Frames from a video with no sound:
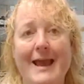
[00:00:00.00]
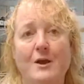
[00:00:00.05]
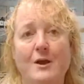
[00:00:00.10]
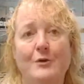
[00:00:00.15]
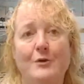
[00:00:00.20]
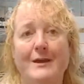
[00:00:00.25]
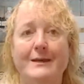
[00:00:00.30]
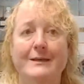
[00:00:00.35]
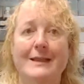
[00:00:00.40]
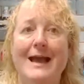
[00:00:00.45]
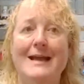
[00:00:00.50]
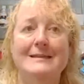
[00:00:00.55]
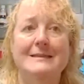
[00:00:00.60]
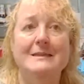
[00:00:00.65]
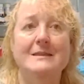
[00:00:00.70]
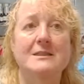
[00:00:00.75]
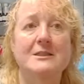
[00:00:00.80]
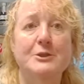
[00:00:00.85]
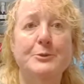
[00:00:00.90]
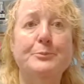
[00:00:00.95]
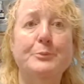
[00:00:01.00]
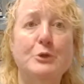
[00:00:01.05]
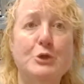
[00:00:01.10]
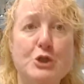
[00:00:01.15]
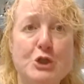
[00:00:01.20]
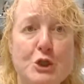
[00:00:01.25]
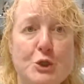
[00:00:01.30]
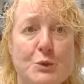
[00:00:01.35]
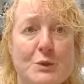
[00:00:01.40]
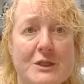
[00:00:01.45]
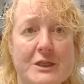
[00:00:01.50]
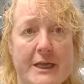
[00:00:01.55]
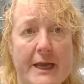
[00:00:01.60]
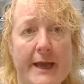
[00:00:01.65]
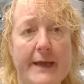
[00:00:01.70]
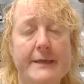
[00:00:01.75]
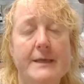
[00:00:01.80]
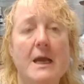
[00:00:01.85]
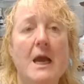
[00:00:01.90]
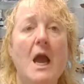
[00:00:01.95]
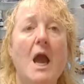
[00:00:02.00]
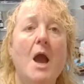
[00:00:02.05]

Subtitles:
go get a license to produce yet.